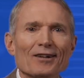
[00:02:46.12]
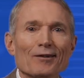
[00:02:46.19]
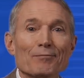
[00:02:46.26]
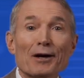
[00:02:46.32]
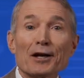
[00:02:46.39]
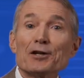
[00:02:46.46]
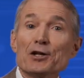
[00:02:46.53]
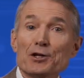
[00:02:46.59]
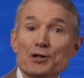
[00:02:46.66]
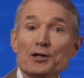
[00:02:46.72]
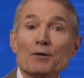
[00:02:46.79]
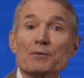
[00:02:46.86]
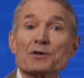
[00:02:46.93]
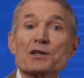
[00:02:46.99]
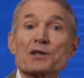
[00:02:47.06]

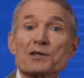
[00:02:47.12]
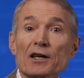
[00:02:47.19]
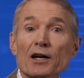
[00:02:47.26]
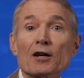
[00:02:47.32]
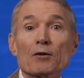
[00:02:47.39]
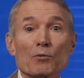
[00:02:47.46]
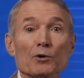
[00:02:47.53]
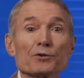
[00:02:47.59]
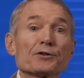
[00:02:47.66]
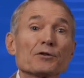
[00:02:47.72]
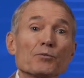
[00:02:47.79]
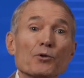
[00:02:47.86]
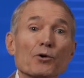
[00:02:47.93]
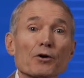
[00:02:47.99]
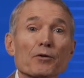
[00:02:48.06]
Magnesium is the second most
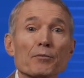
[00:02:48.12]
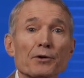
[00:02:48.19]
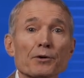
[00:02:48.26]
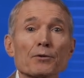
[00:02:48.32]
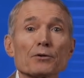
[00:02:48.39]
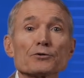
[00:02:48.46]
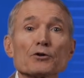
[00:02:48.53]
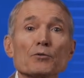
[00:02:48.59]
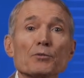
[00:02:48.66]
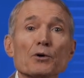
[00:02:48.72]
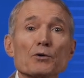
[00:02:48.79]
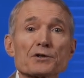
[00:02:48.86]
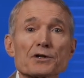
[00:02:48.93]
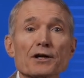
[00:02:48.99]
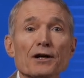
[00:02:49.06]
important mineral to
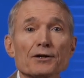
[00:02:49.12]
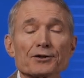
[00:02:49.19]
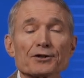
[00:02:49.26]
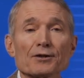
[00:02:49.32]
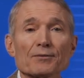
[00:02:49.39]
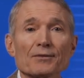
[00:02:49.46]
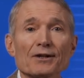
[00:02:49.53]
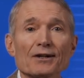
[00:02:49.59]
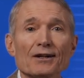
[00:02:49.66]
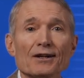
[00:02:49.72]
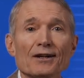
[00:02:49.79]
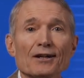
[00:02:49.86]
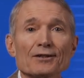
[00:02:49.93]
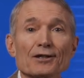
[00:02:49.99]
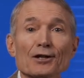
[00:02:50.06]
oppose calcium.
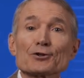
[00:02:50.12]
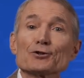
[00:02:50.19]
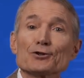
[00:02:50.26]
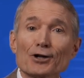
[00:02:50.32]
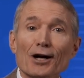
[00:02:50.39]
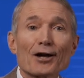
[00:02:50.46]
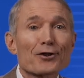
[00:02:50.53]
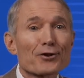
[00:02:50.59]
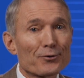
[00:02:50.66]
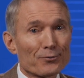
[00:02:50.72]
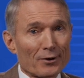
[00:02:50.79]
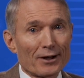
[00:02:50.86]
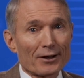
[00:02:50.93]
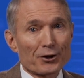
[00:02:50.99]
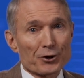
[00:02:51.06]
Dr. Jonathan
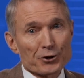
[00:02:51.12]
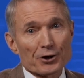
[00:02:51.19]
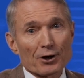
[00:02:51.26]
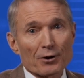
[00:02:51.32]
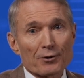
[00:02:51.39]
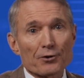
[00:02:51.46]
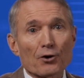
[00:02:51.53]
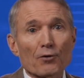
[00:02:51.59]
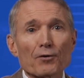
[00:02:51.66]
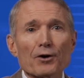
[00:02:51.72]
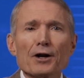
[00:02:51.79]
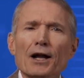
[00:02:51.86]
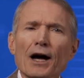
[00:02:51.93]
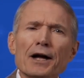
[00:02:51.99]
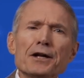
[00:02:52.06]
Wright has shared that over
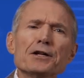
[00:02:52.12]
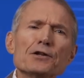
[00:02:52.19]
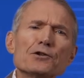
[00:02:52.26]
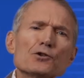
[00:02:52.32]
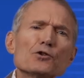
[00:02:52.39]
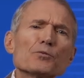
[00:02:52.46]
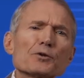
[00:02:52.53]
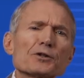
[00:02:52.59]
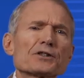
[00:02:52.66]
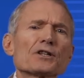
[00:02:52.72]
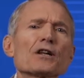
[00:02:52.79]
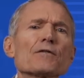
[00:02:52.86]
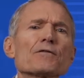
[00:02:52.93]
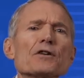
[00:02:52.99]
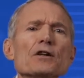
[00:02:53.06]

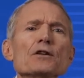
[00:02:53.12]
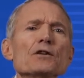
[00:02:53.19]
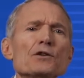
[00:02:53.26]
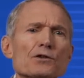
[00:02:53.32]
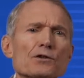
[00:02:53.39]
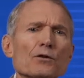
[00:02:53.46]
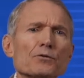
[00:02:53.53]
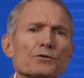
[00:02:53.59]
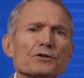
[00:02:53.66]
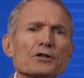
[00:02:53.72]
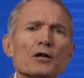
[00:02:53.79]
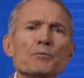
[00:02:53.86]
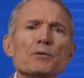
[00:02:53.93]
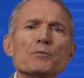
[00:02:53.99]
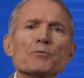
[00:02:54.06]
92% of kidney stones
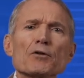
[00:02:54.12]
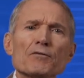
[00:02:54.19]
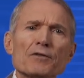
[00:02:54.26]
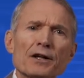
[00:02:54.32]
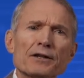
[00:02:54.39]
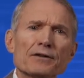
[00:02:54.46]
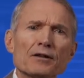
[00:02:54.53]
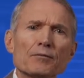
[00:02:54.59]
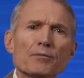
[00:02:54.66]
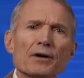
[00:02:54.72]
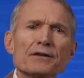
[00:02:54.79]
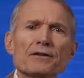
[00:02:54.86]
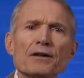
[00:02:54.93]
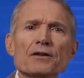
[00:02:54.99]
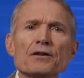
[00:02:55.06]
can be prevented by
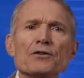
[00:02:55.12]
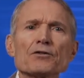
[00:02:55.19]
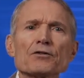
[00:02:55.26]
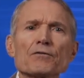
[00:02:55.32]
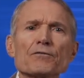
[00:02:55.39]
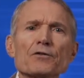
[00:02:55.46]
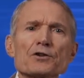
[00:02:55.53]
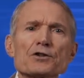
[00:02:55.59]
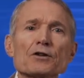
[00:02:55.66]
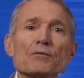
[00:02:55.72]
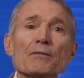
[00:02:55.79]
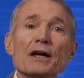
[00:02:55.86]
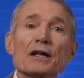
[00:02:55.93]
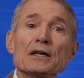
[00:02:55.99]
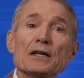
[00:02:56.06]
taking sufficient
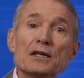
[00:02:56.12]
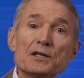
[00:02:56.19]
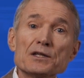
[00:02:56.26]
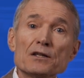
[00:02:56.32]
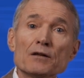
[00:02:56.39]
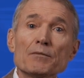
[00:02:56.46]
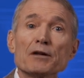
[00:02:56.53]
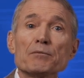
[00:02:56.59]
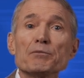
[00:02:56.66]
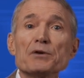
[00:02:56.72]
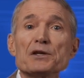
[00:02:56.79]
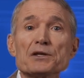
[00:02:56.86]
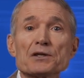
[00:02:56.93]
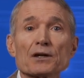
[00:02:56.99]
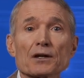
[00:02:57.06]
magnesium and
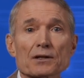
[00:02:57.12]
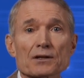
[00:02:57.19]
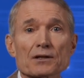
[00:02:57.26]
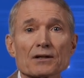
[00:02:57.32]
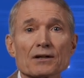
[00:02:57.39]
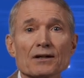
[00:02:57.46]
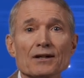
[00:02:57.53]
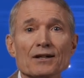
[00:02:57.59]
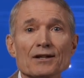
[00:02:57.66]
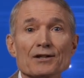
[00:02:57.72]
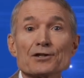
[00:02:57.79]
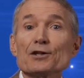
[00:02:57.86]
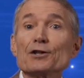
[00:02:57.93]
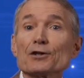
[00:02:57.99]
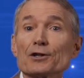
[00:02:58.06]
B6.
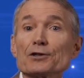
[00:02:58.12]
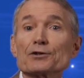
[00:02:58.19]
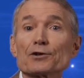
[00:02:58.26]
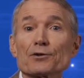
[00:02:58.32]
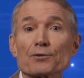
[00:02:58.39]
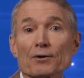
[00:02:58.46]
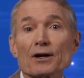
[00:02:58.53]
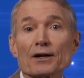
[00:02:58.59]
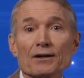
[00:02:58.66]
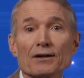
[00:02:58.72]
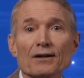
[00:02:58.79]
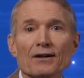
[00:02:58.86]
See a link to the right.